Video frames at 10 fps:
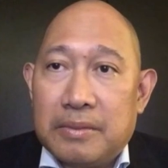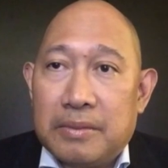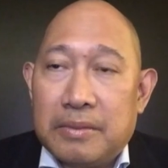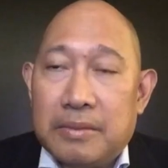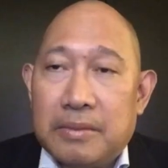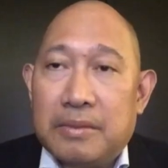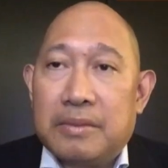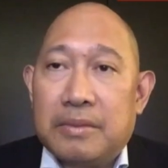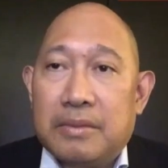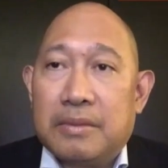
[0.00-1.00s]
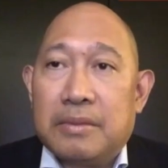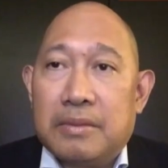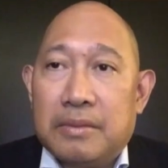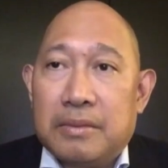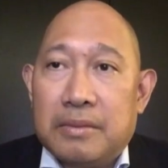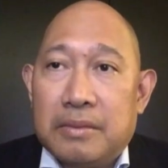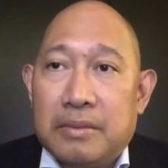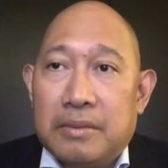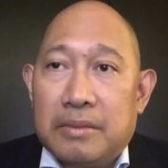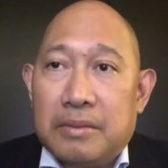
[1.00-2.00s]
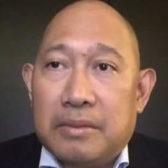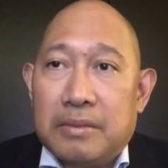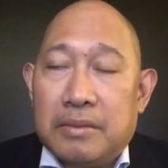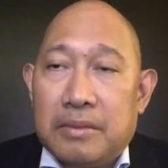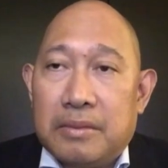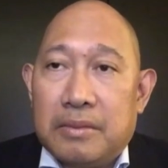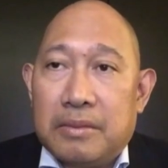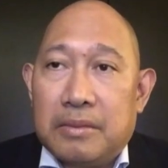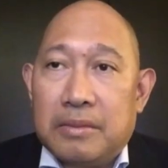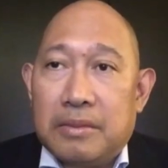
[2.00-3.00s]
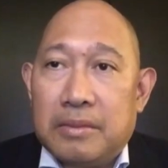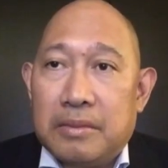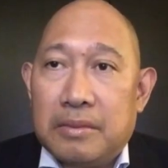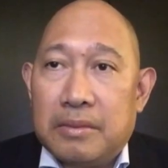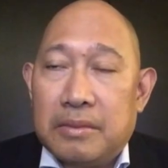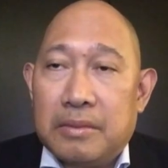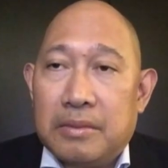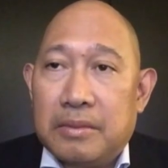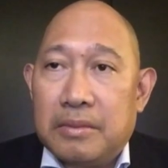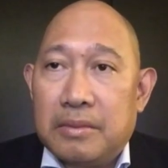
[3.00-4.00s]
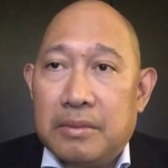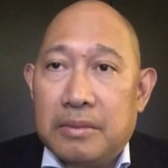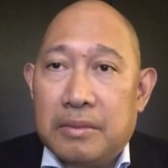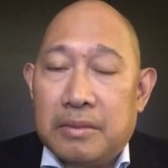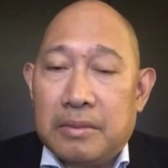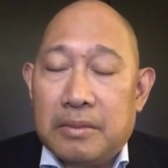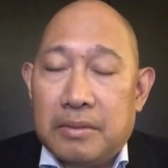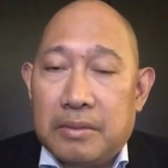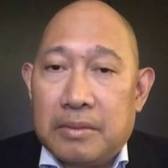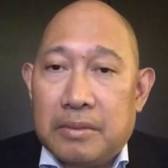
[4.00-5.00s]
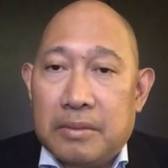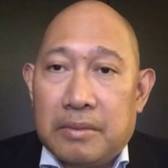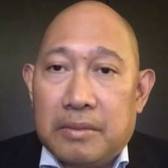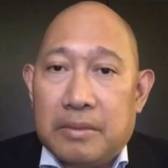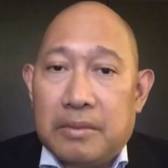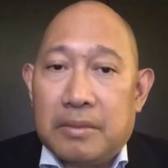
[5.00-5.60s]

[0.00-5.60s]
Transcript: This person isn't speaking.